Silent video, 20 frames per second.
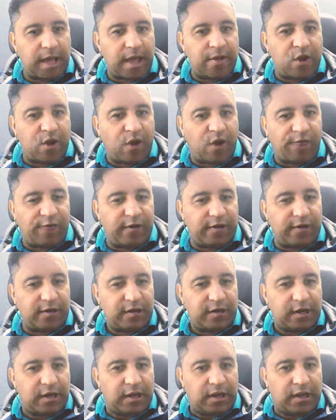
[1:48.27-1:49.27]
an
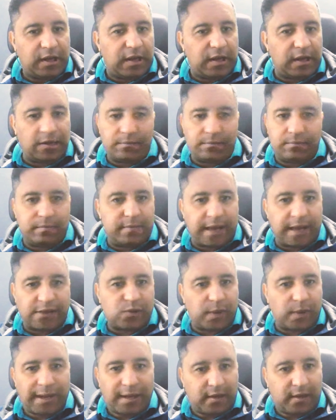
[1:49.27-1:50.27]
offer
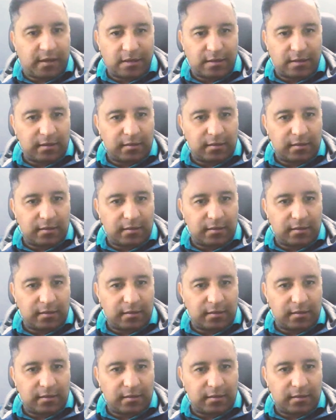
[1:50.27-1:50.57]
next week.